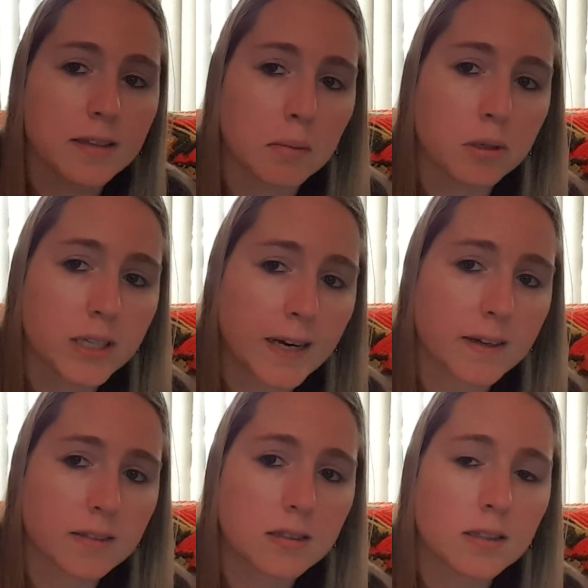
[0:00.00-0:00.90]
double
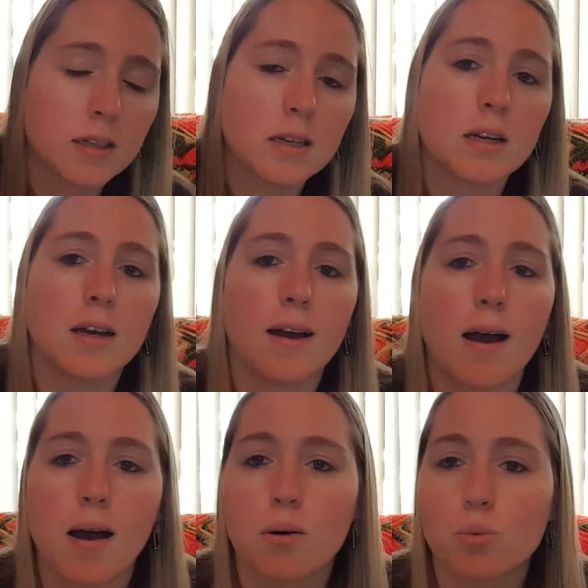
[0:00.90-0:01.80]
decked,
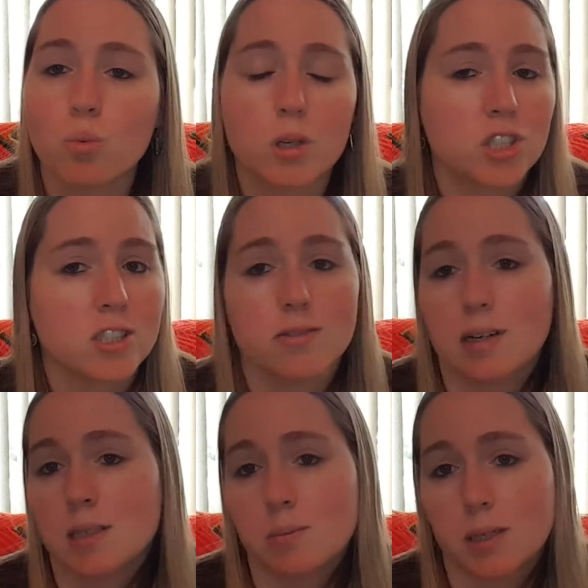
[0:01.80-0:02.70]
which is
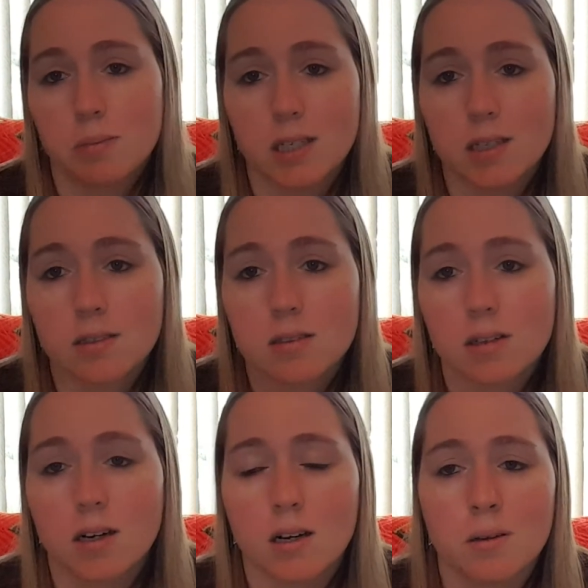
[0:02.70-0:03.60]
fine by me.
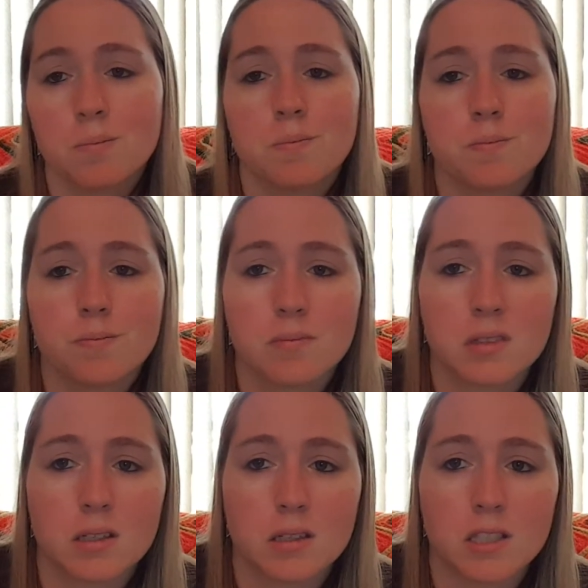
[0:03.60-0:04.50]

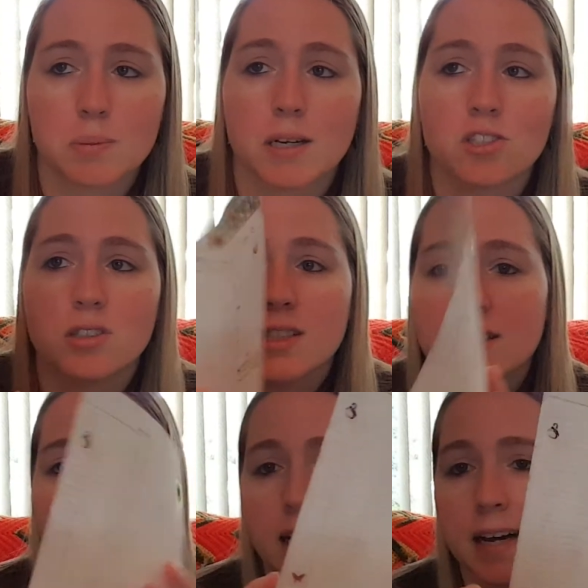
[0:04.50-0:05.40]
Especially
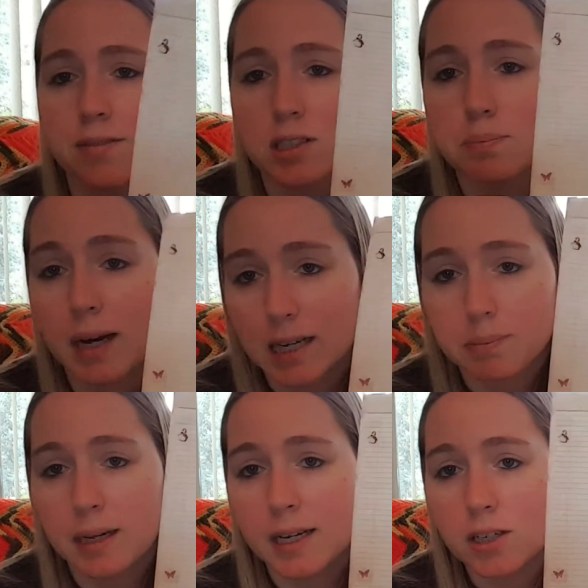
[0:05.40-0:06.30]
since I have this back
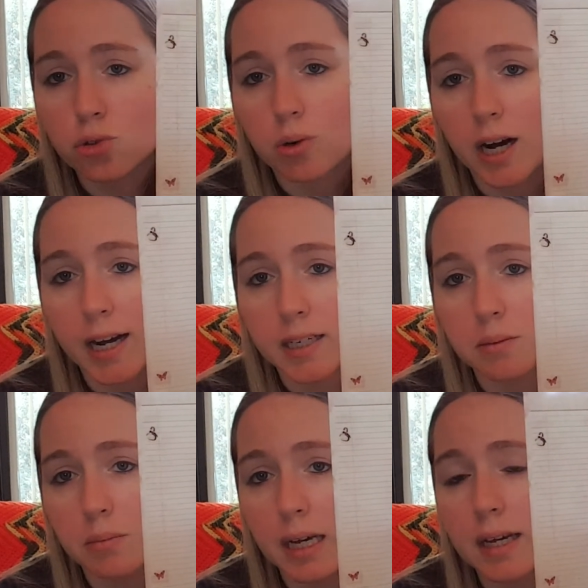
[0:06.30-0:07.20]
page where I
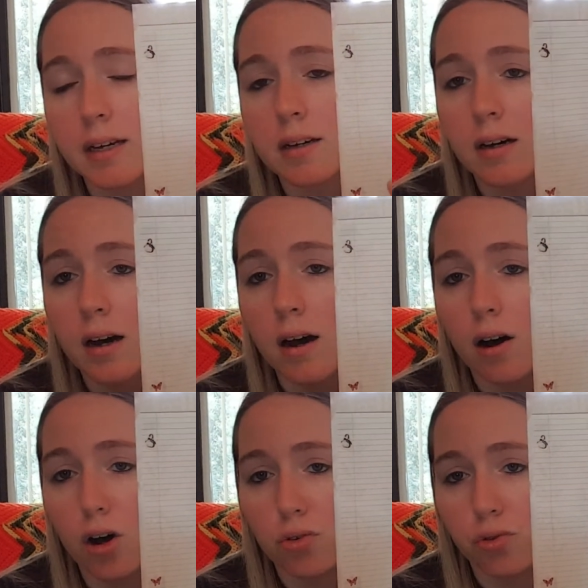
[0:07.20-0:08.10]
can make
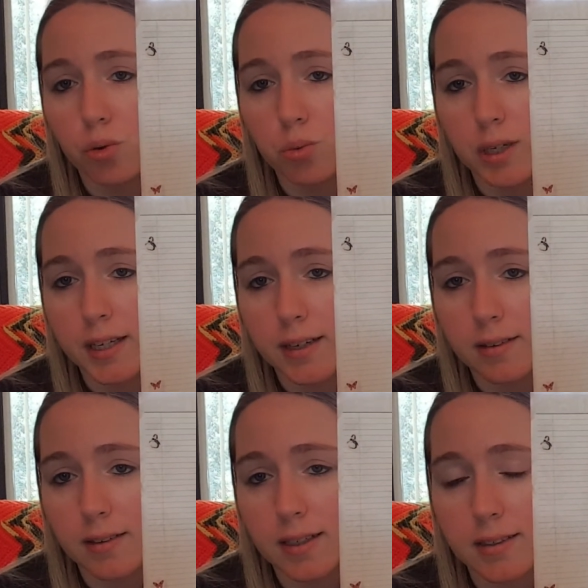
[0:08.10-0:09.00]
a full
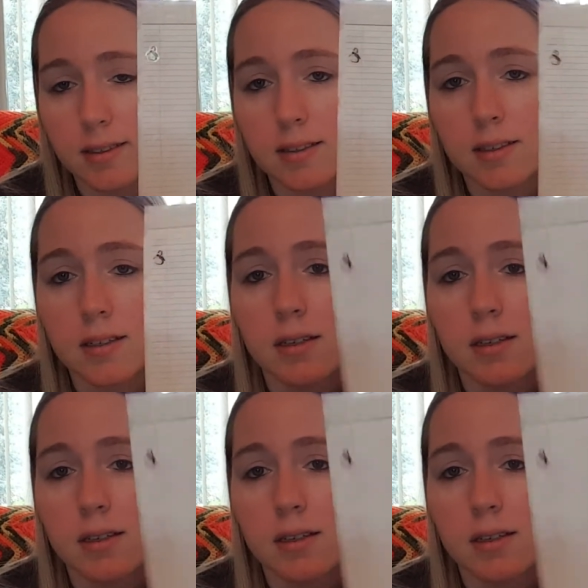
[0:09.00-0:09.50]
weekend list.